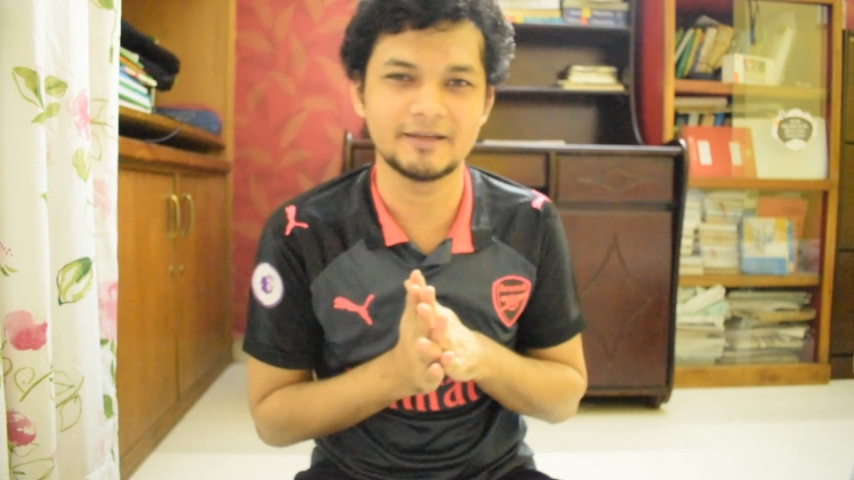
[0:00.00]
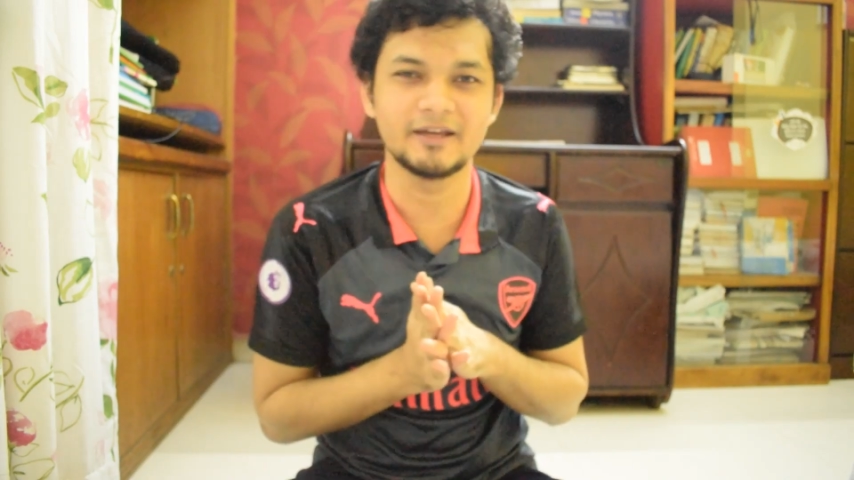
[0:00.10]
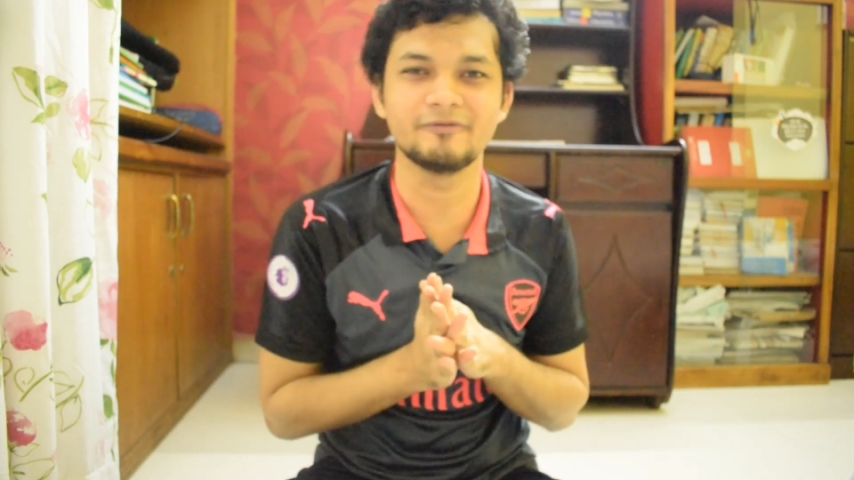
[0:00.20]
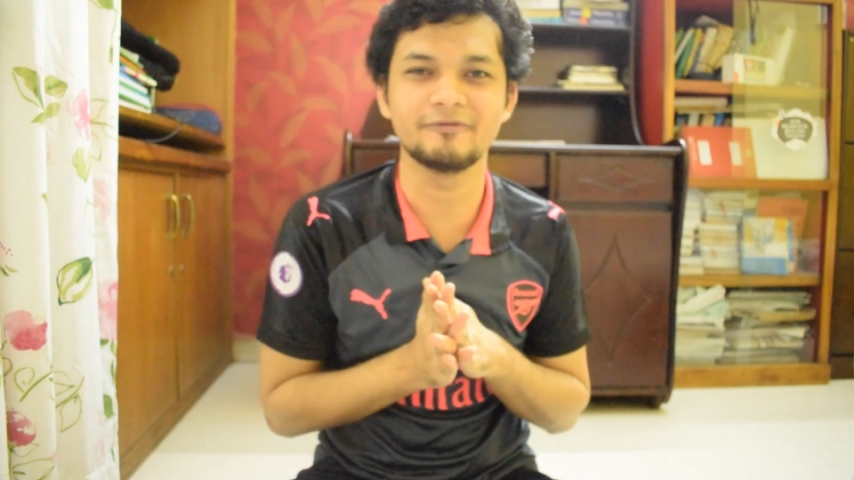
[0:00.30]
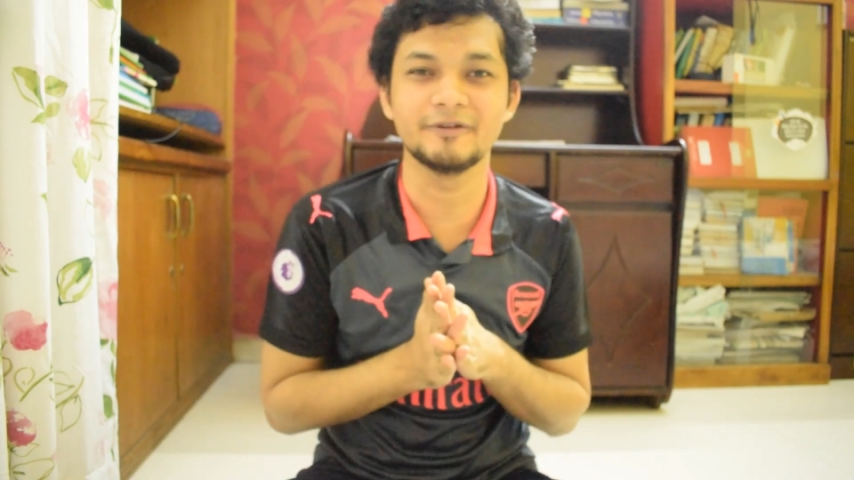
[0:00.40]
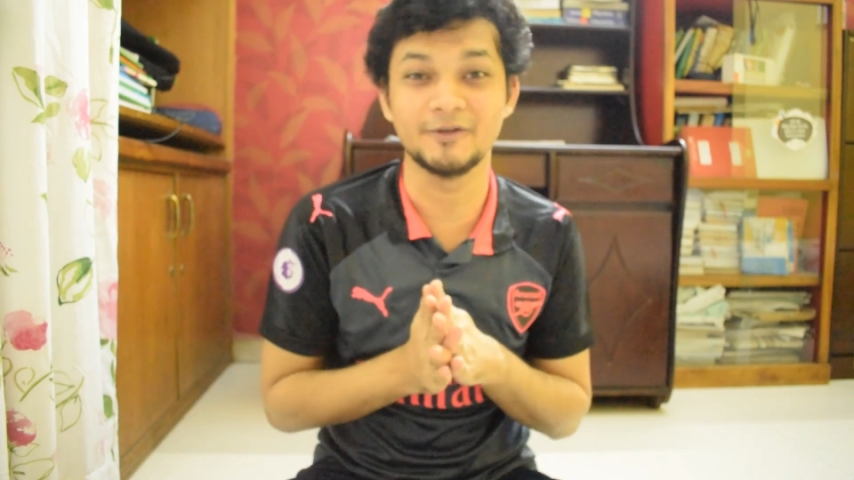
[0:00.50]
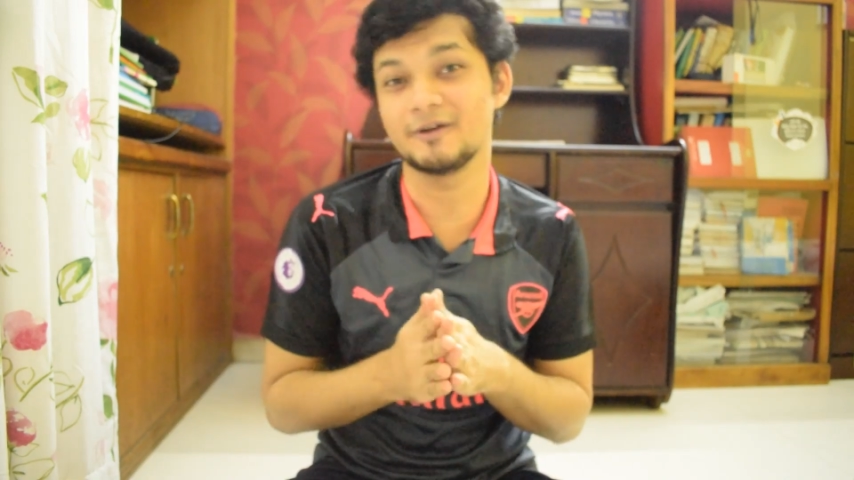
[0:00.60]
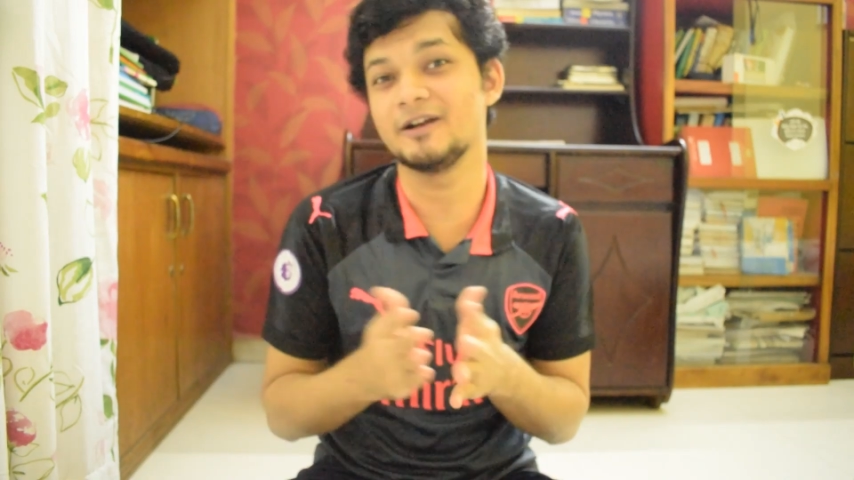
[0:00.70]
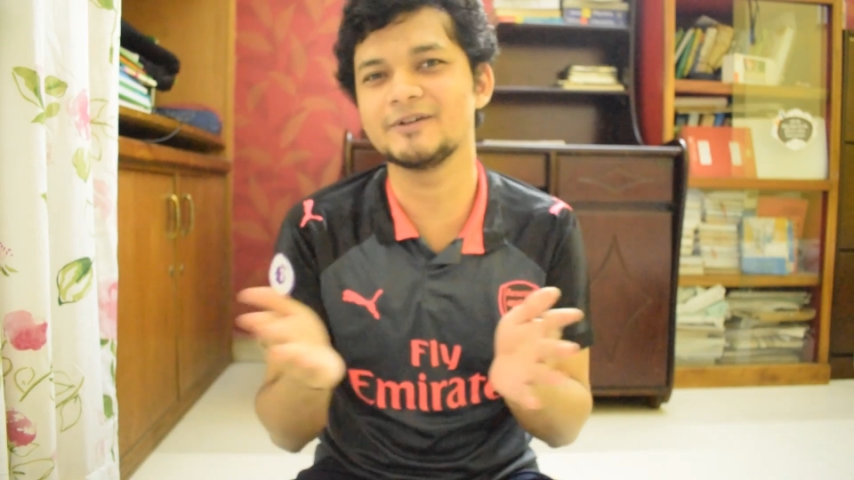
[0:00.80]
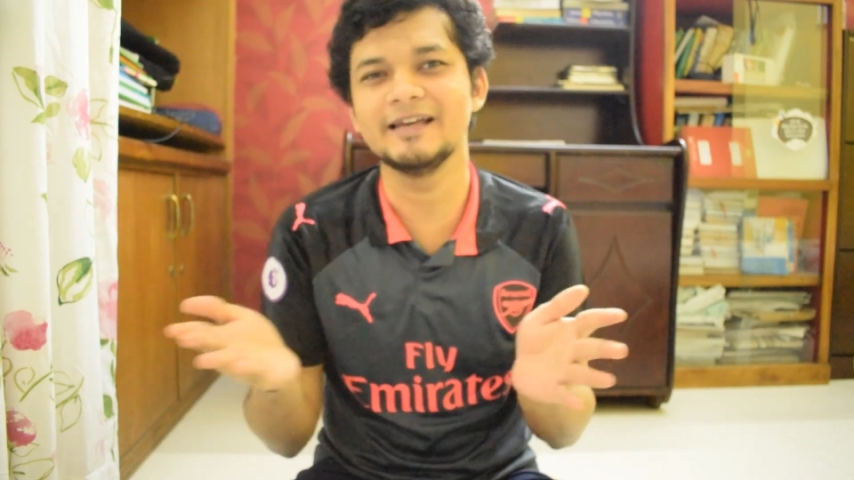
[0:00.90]
if
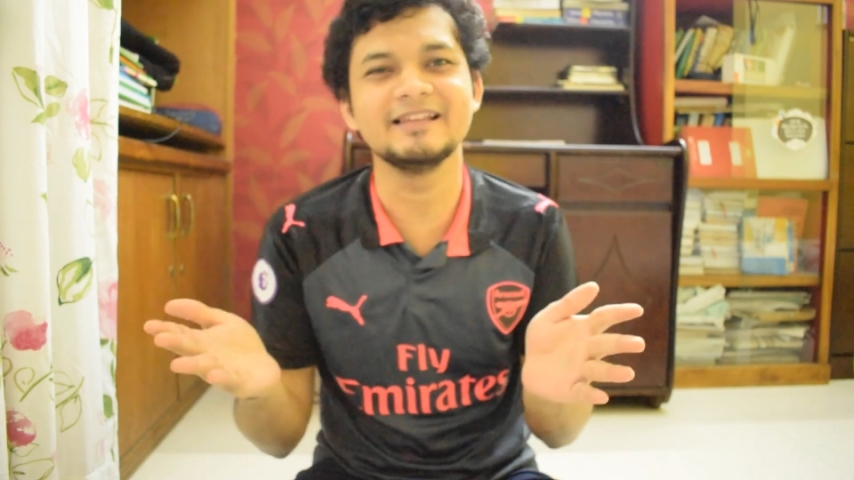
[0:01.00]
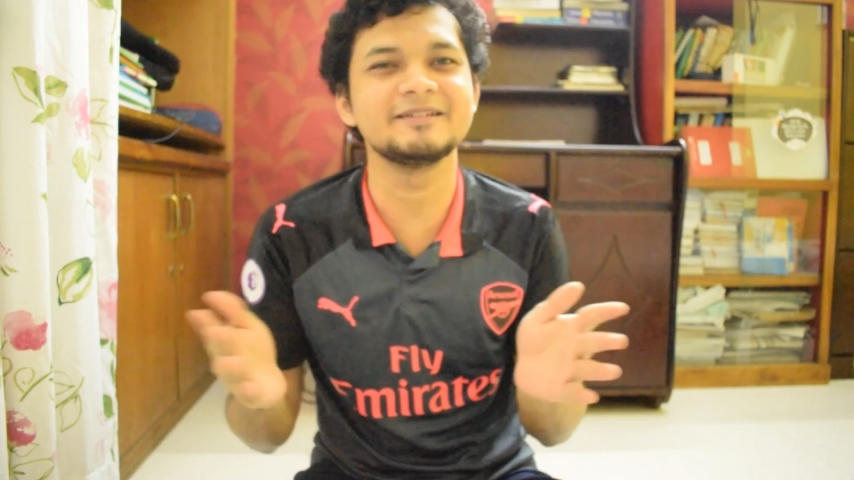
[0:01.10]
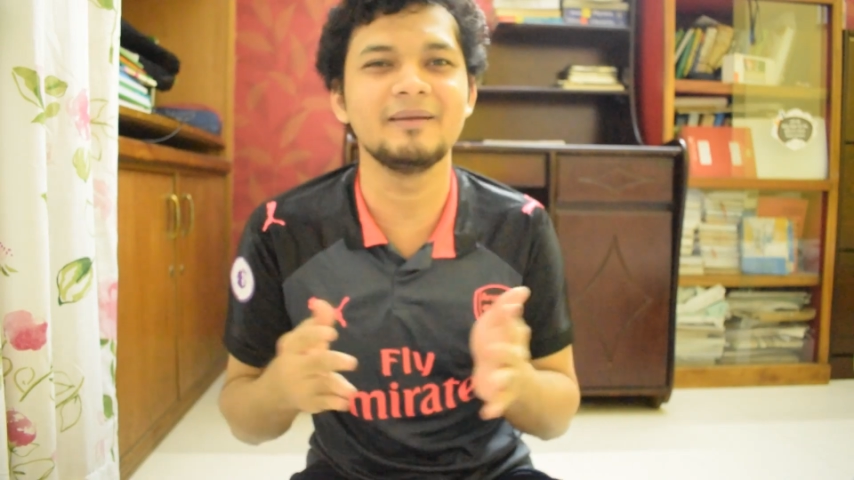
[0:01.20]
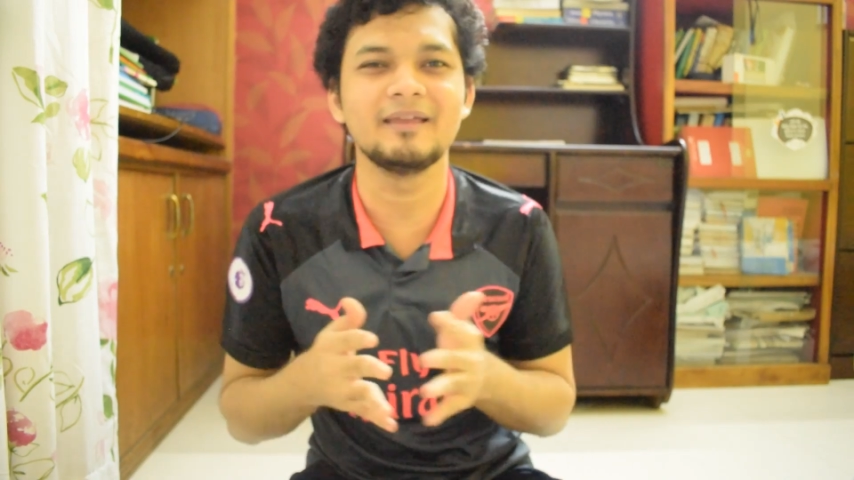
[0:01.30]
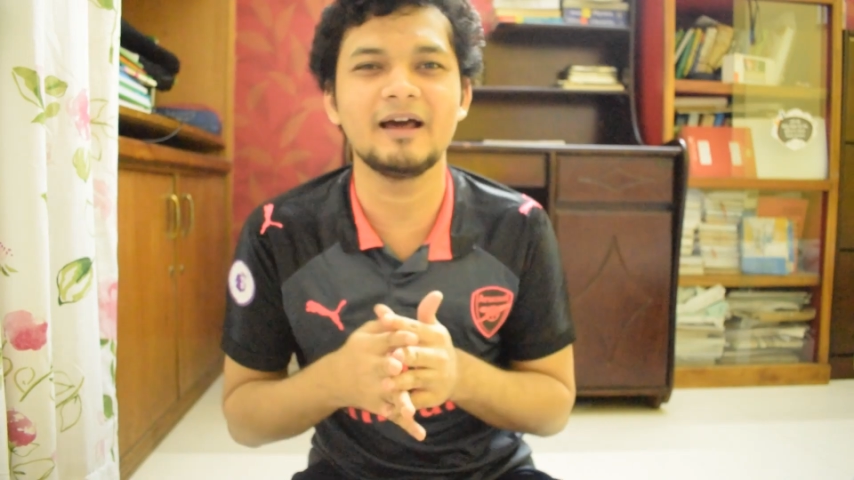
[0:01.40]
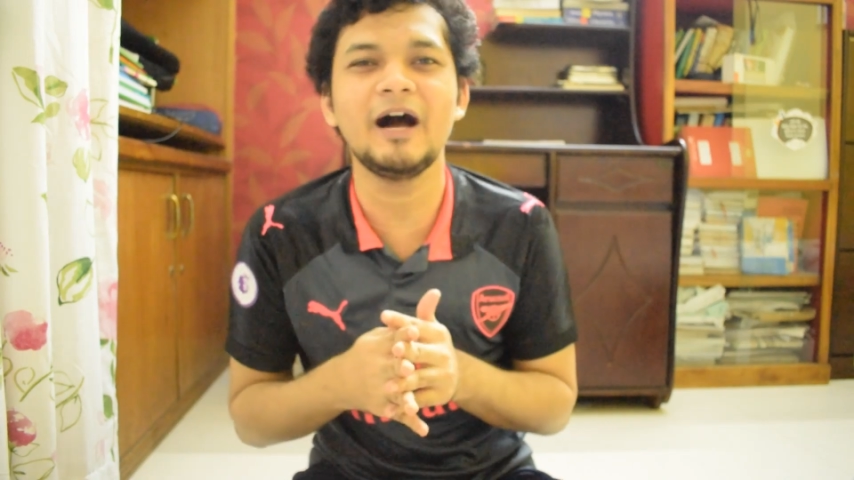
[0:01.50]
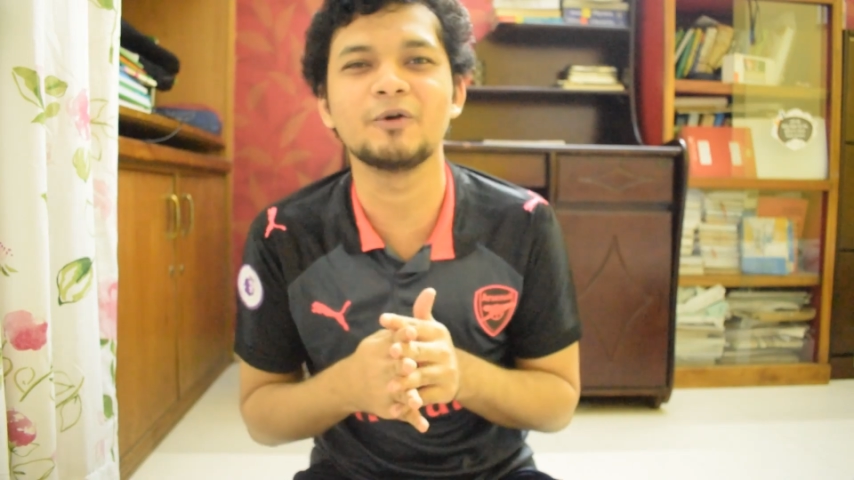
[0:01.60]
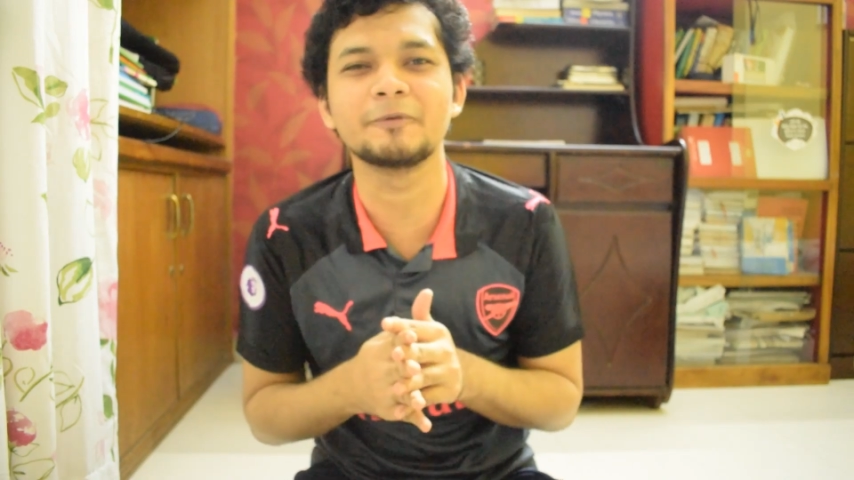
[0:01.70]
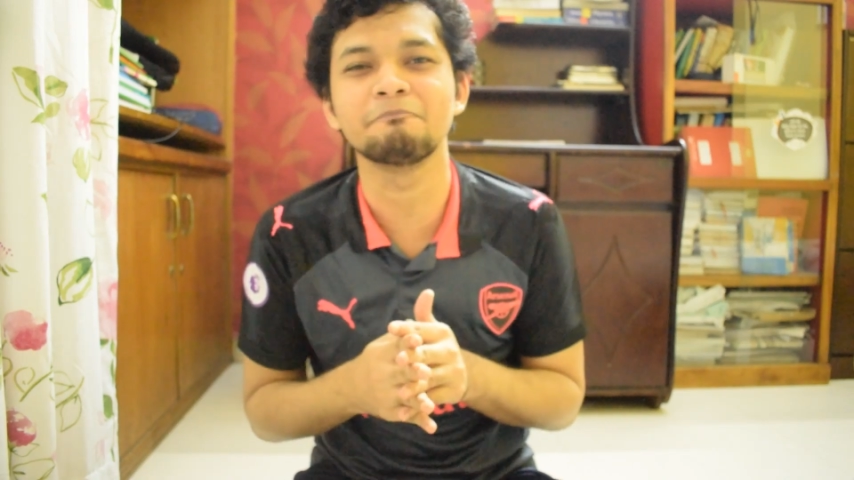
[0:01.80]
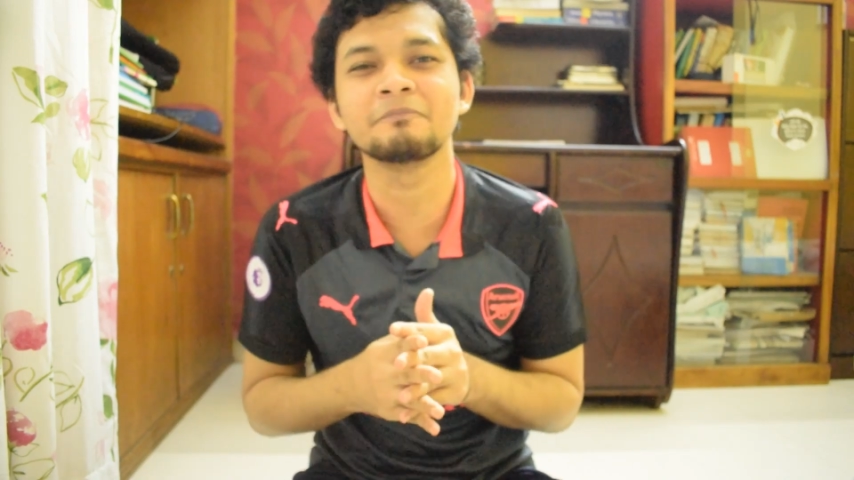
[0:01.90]
you're gonna try this method
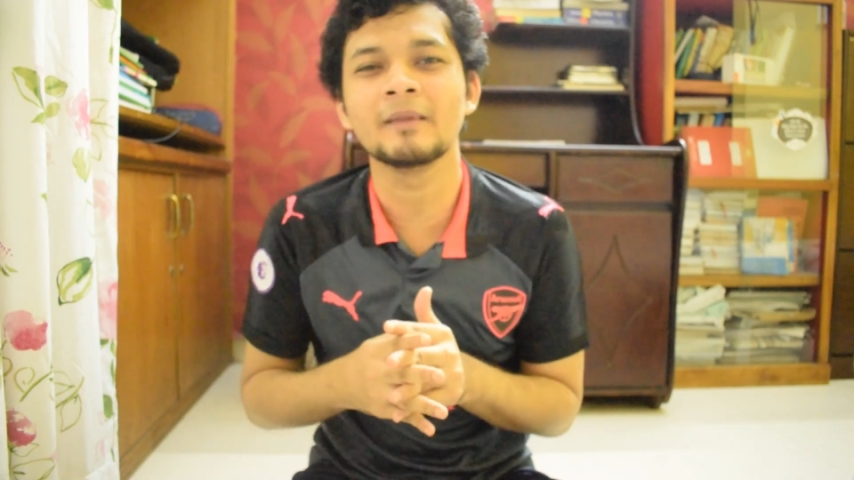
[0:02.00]
out.